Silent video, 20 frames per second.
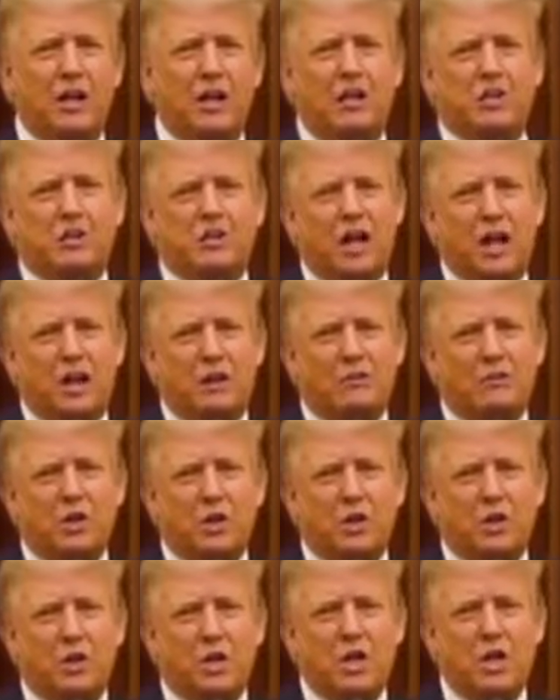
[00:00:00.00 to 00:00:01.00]
El
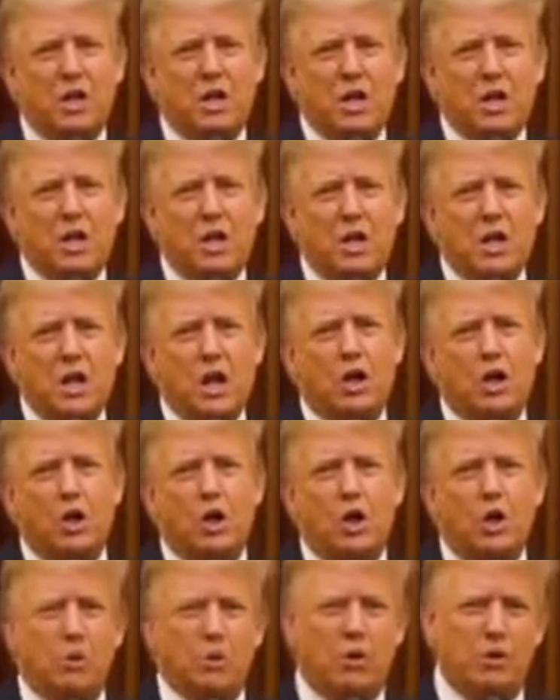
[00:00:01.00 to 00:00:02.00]
Salvador,
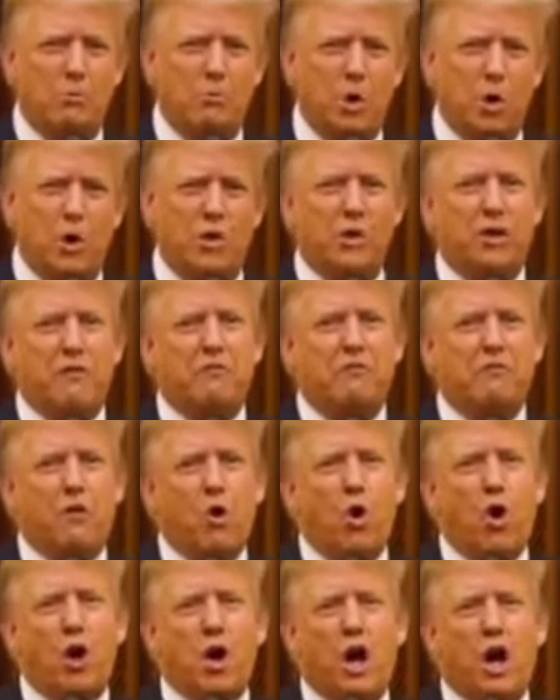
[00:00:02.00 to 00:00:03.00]
along with more than
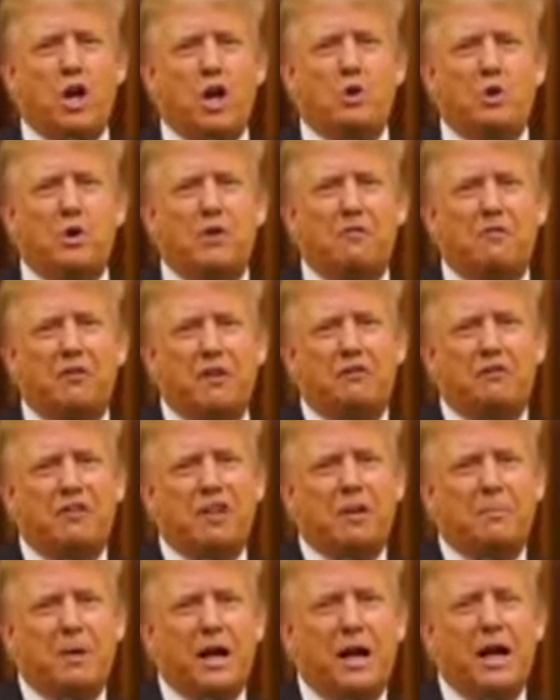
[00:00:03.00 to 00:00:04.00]

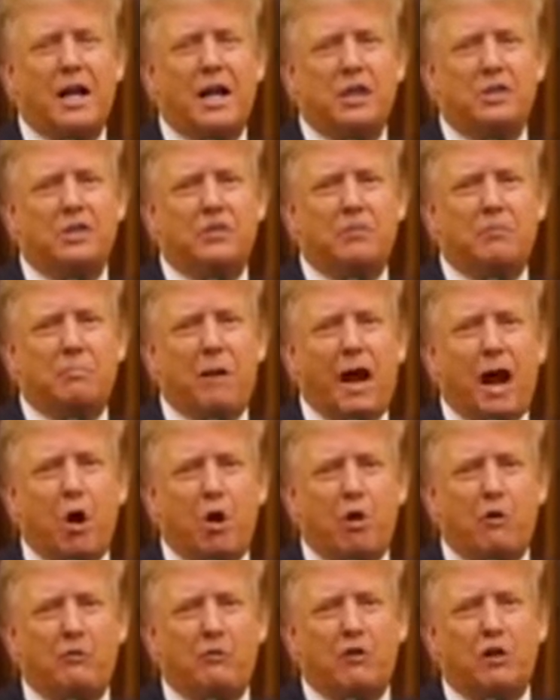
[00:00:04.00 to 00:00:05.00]
450 miles of
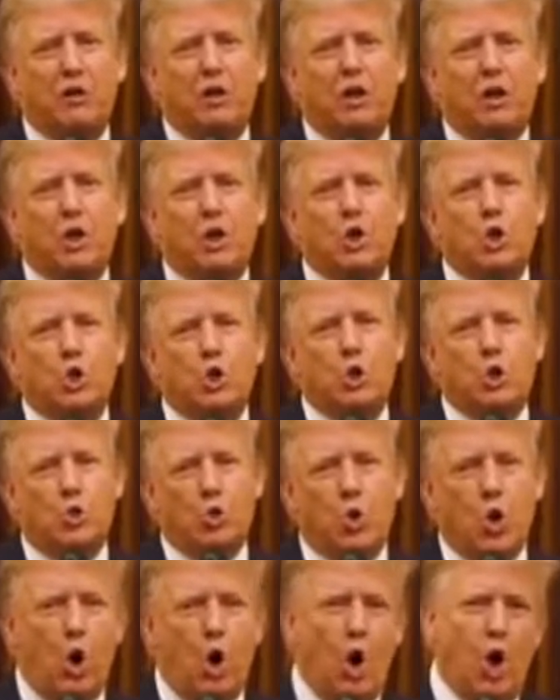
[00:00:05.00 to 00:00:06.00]
powerful new
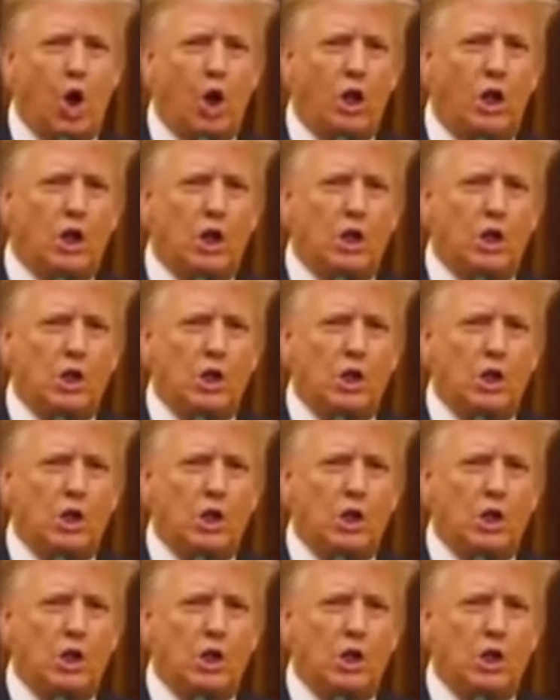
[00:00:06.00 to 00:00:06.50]
wall.